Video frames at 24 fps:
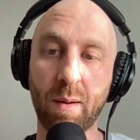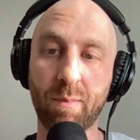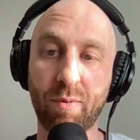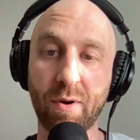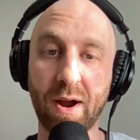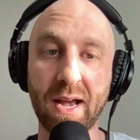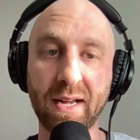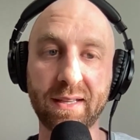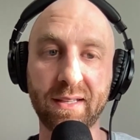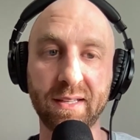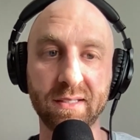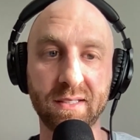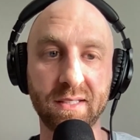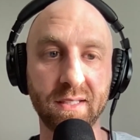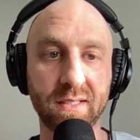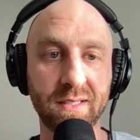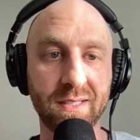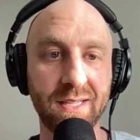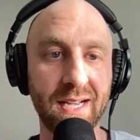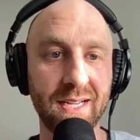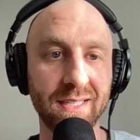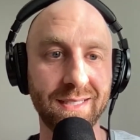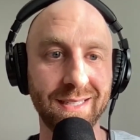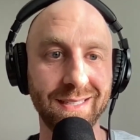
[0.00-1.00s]
practice
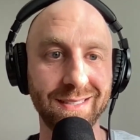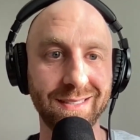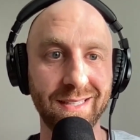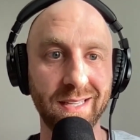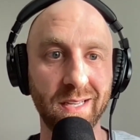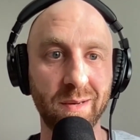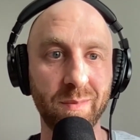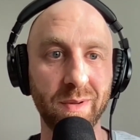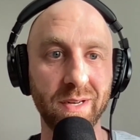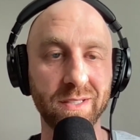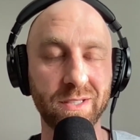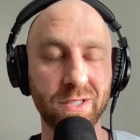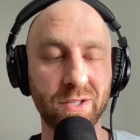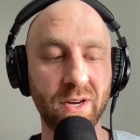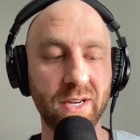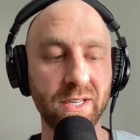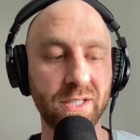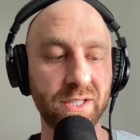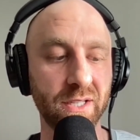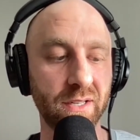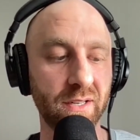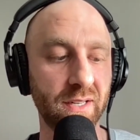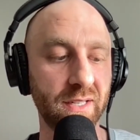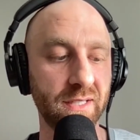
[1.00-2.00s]
success is the
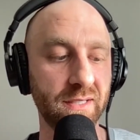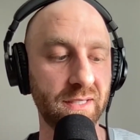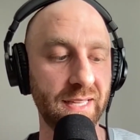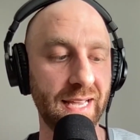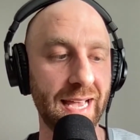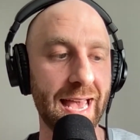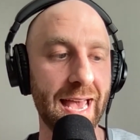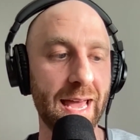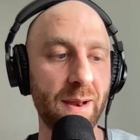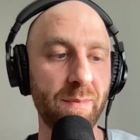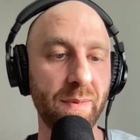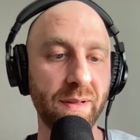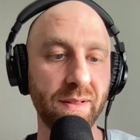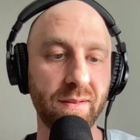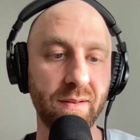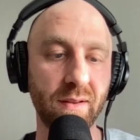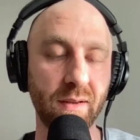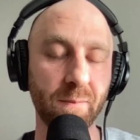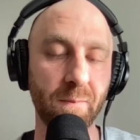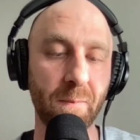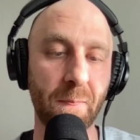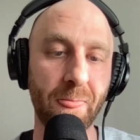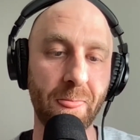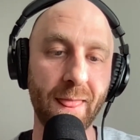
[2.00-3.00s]
administration, is the admin
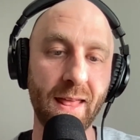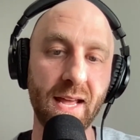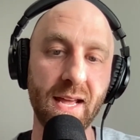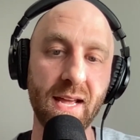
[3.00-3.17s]
team.